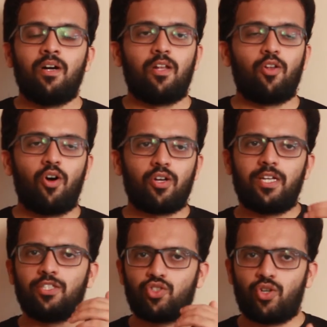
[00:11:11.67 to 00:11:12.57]
A long
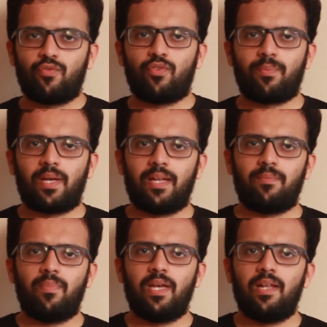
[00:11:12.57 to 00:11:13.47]
range shot from
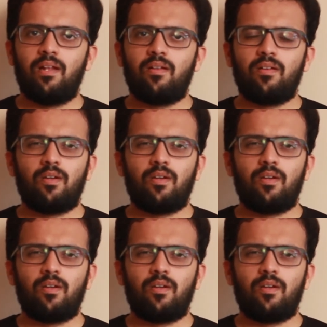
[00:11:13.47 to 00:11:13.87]
Gareth Bale.